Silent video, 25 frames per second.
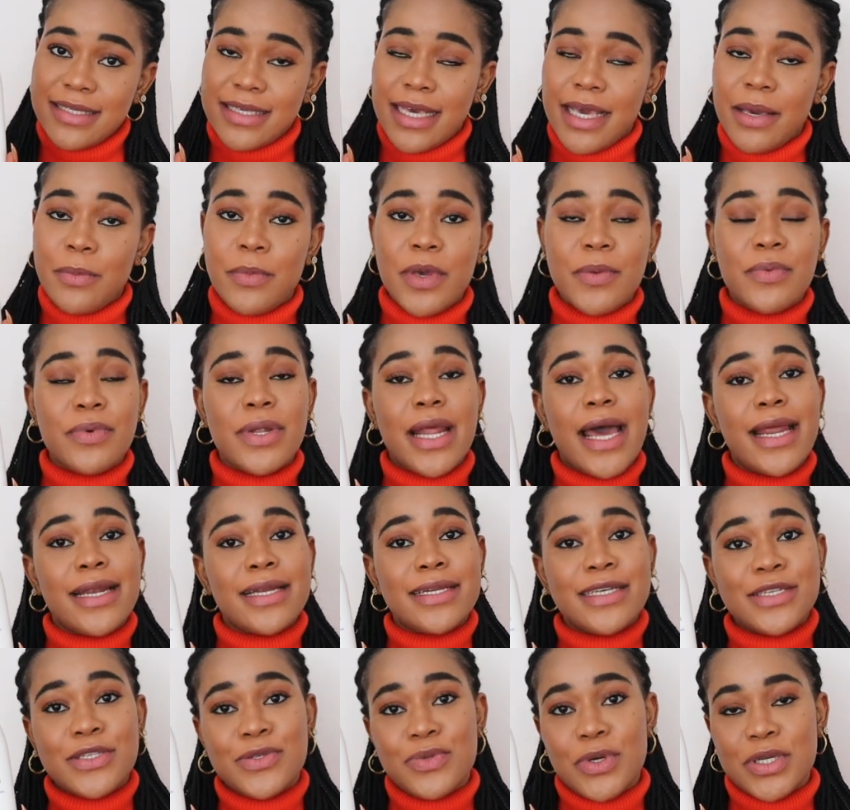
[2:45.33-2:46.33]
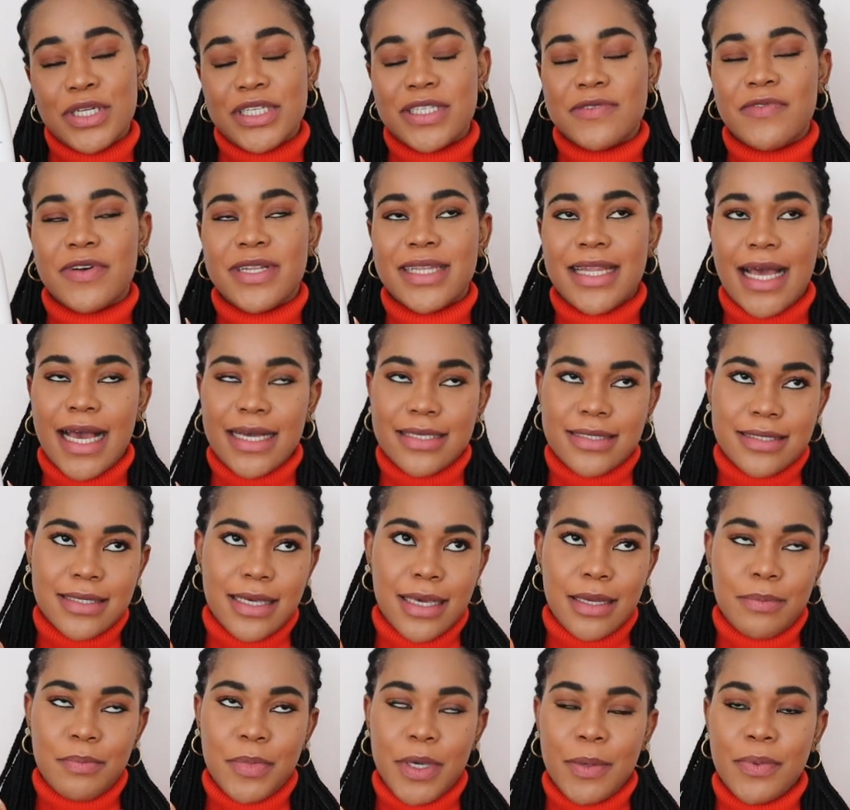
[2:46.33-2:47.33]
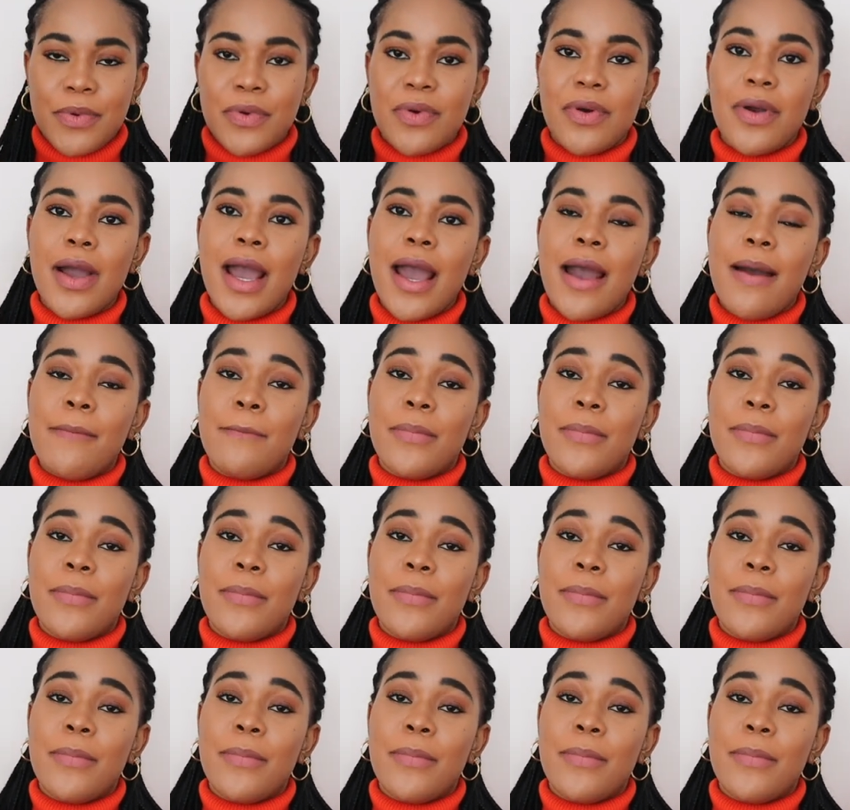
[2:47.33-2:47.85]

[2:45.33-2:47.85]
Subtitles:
skin people and this one is for dark skin people,